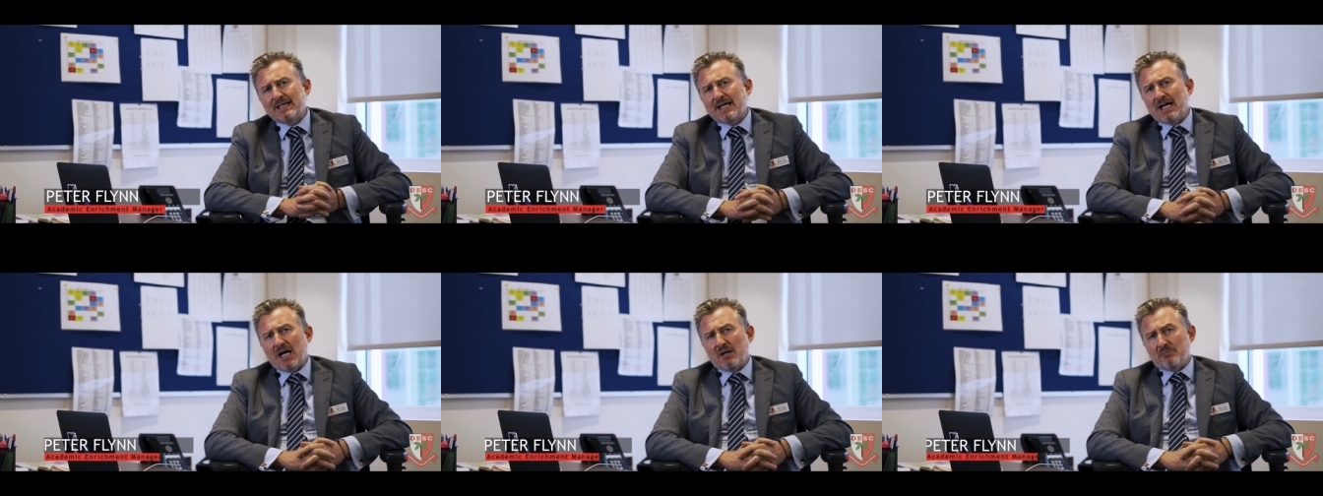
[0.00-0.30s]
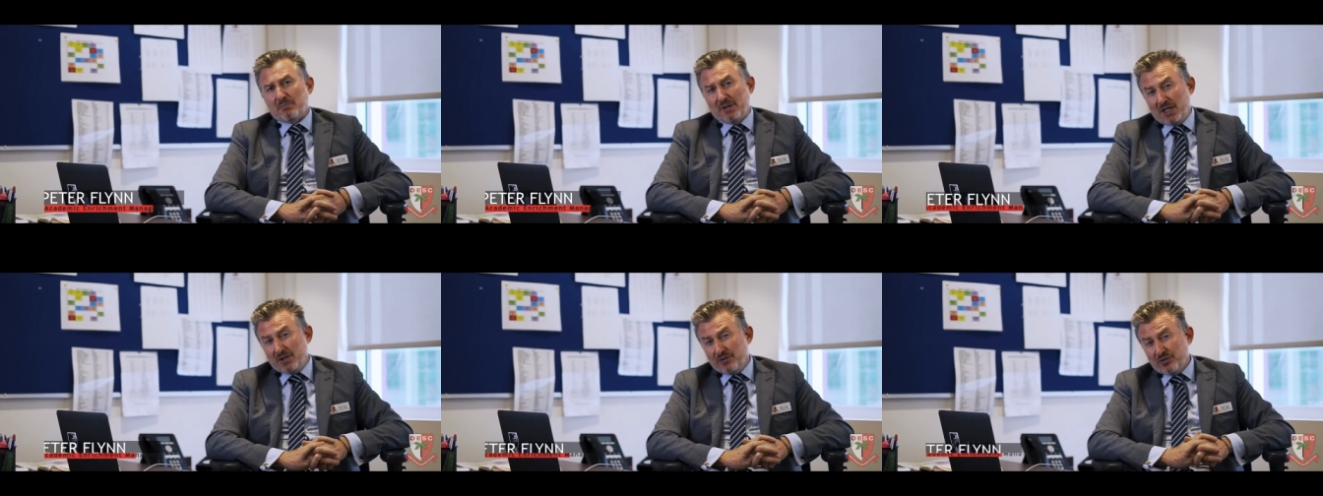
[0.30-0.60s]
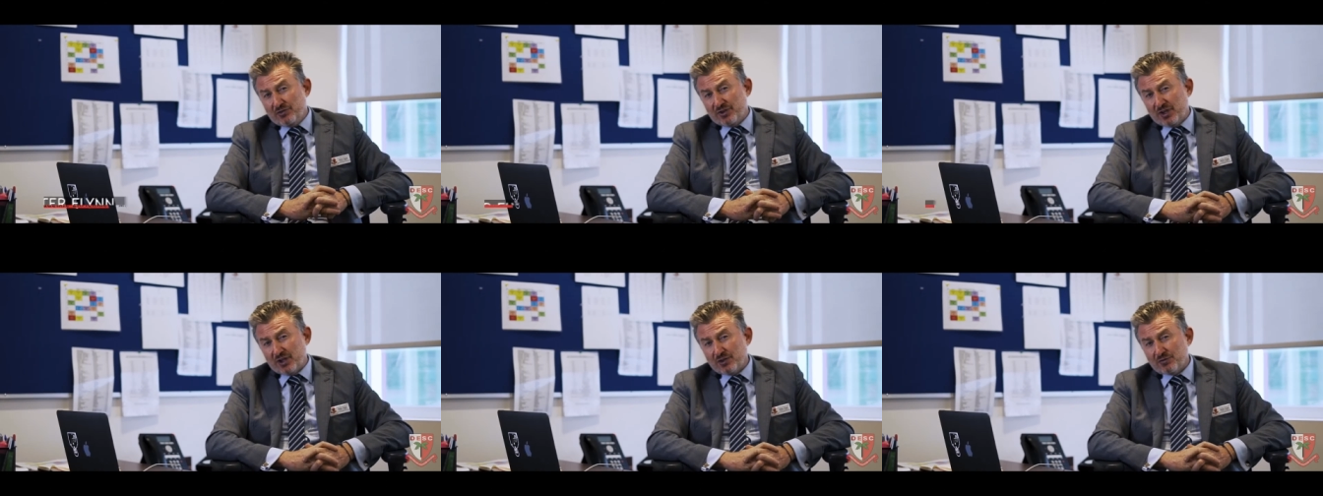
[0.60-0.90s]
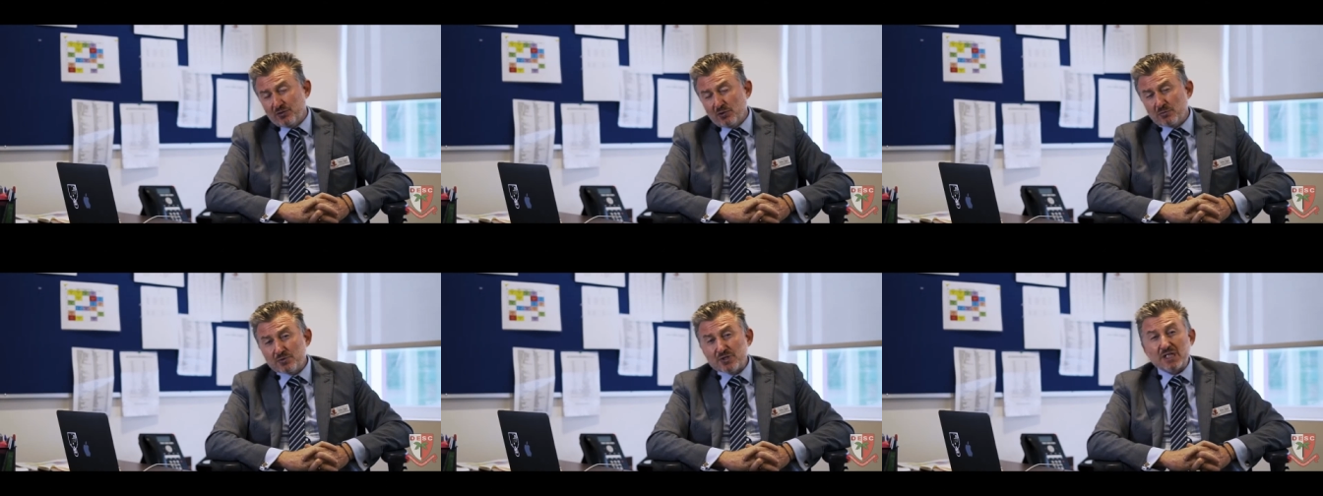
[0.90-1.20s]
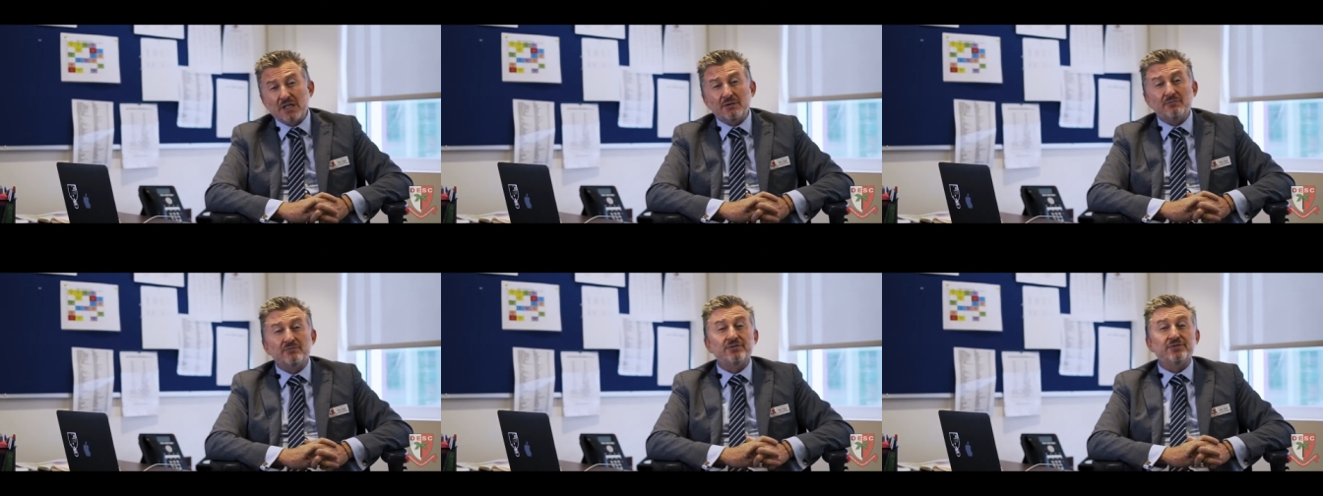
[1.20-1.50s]
I've been in the sixth form
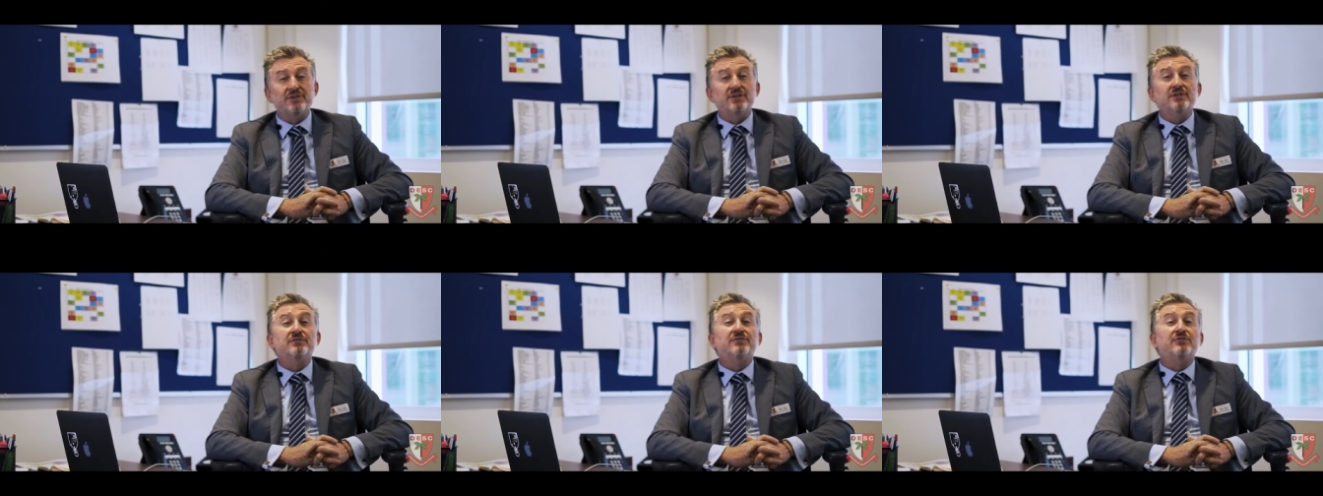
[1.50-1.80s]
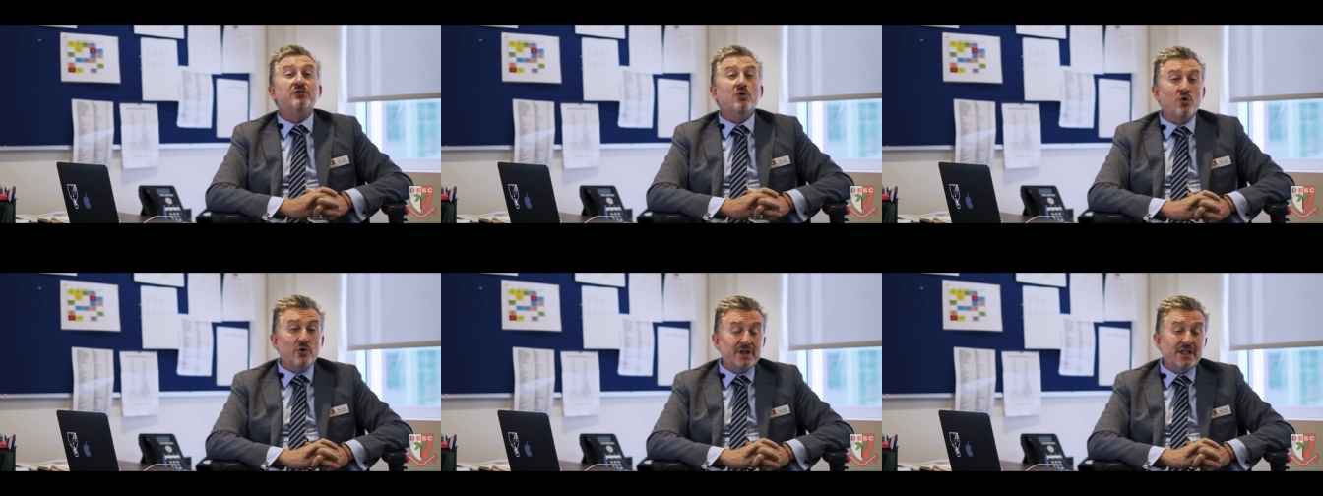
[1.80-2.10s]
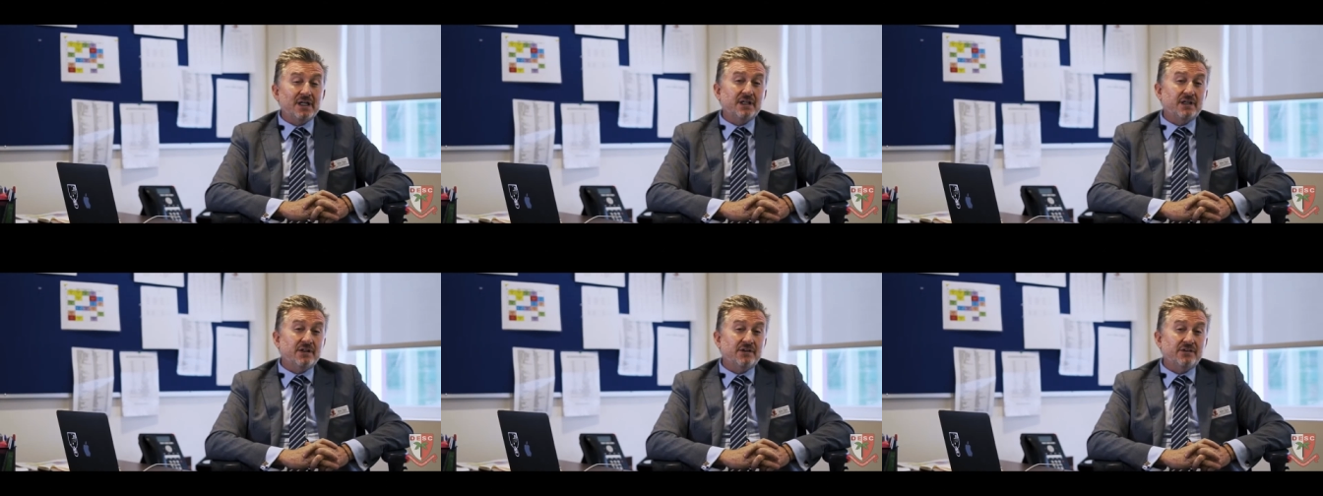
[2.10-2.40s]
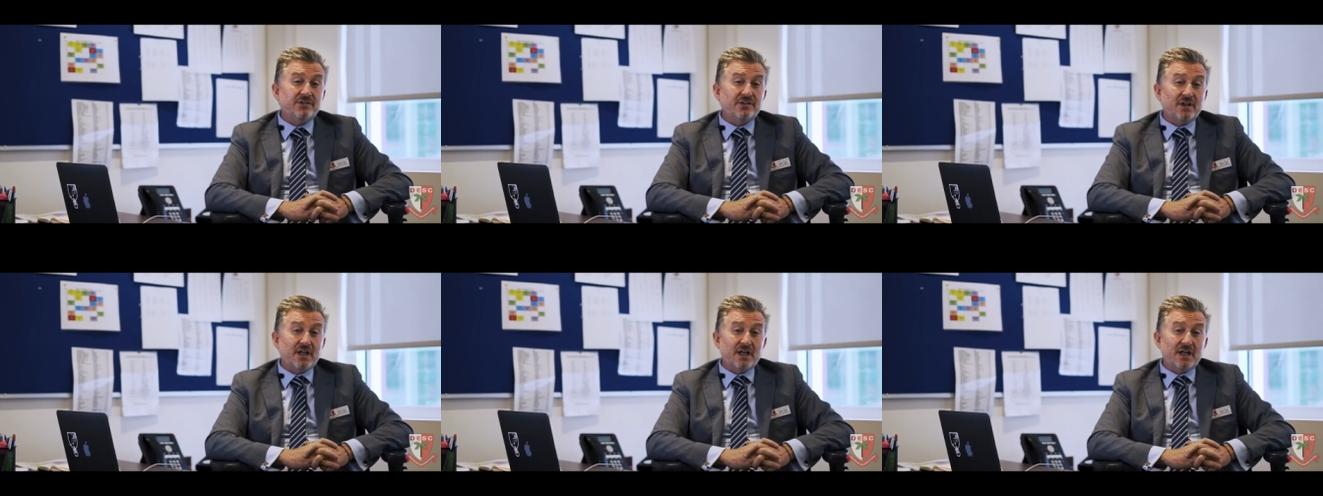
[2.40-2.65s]
team for 4 years,